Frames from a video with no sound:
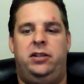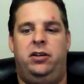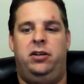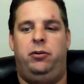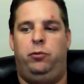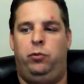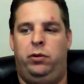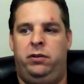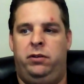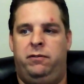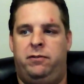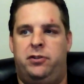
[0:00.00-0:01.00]

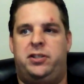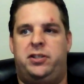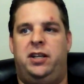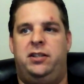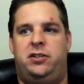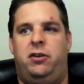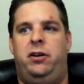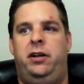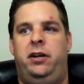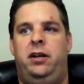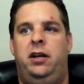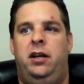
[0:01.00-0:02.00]
when first getting started,